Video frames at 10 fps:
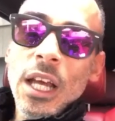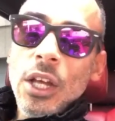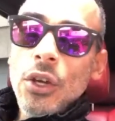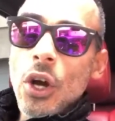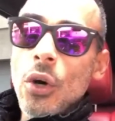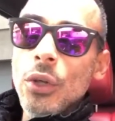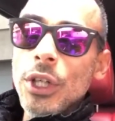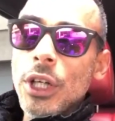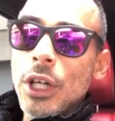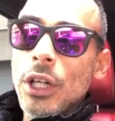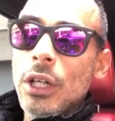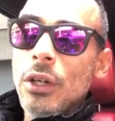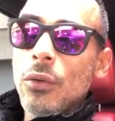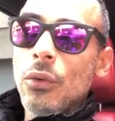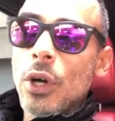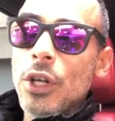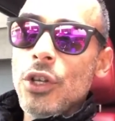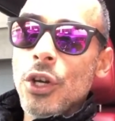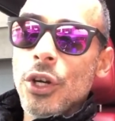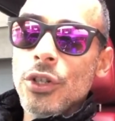You're only gonna run
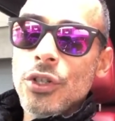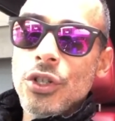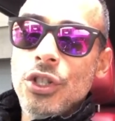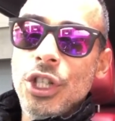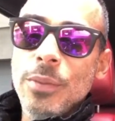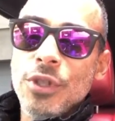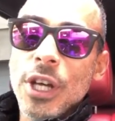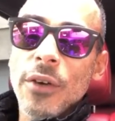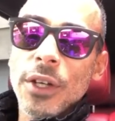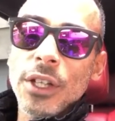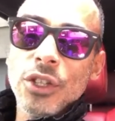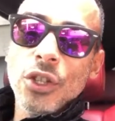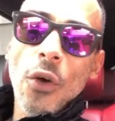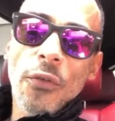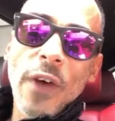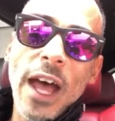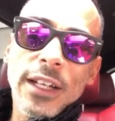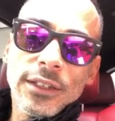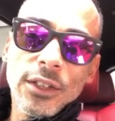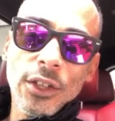your Jeep Cherokee so
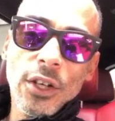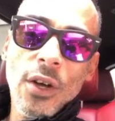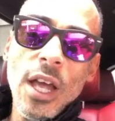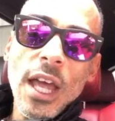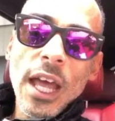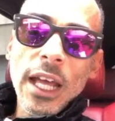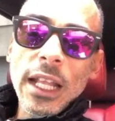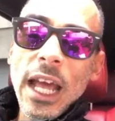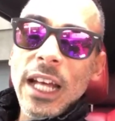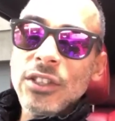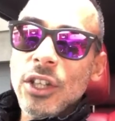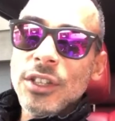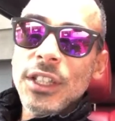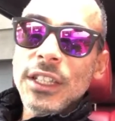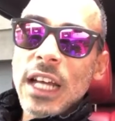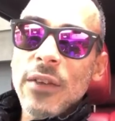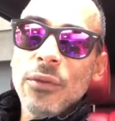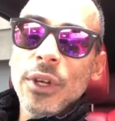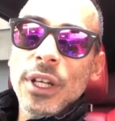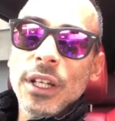fast, And the SRTs, I've
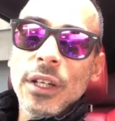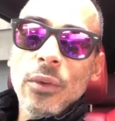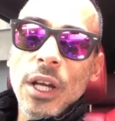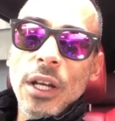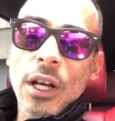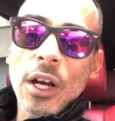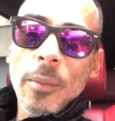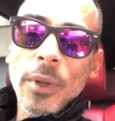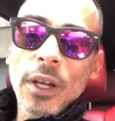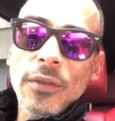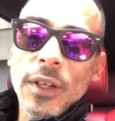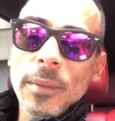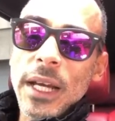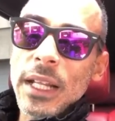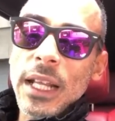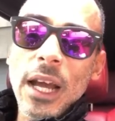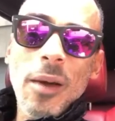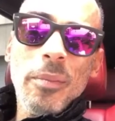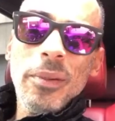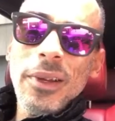ridden in a couple of them, and they are
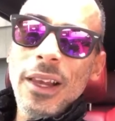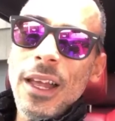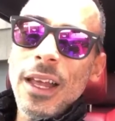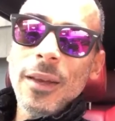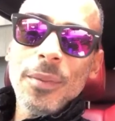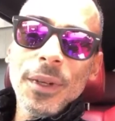plenty